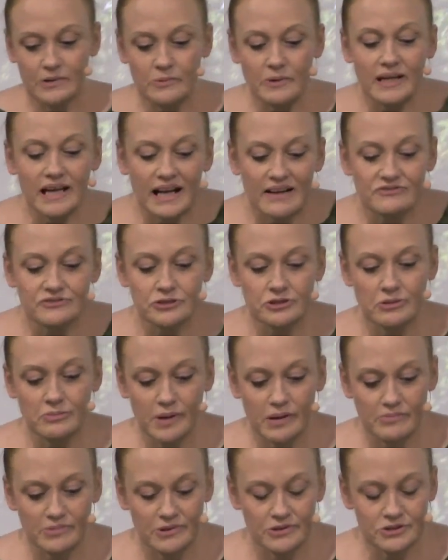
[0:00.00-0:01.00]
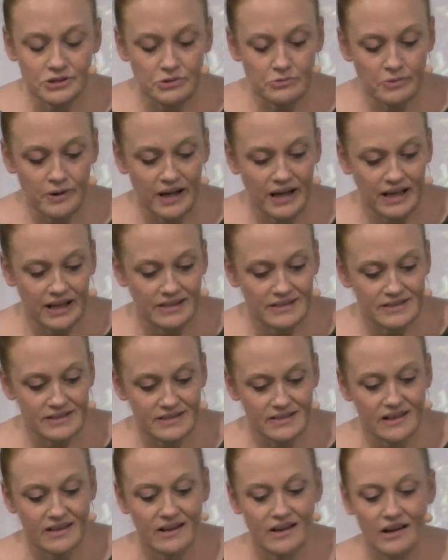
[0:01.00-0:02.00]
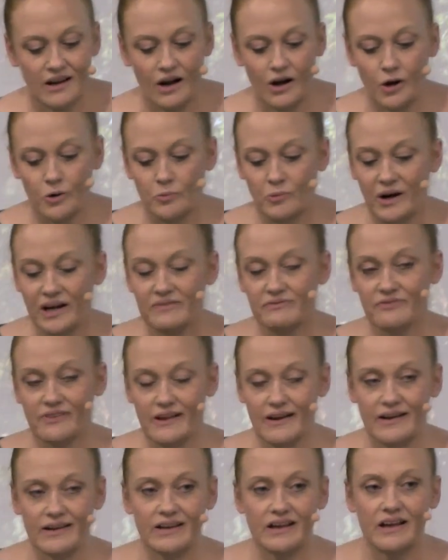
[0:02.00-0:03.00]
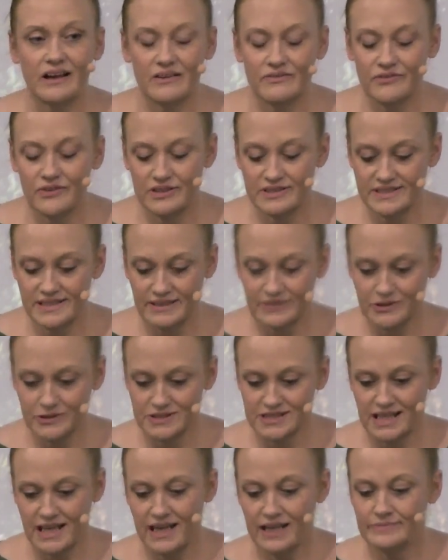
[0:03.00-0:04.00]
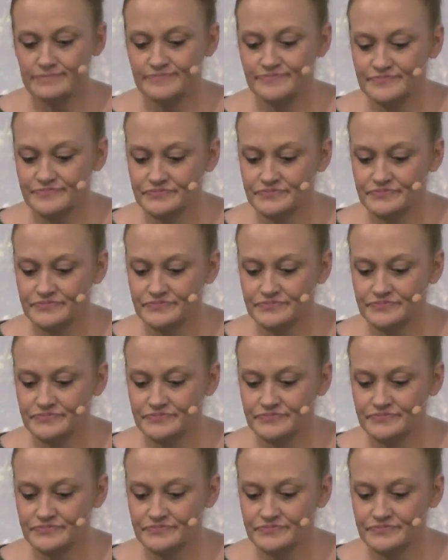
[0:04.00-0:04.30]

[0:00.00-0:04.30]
"We have to remember to raise our white flag every single day."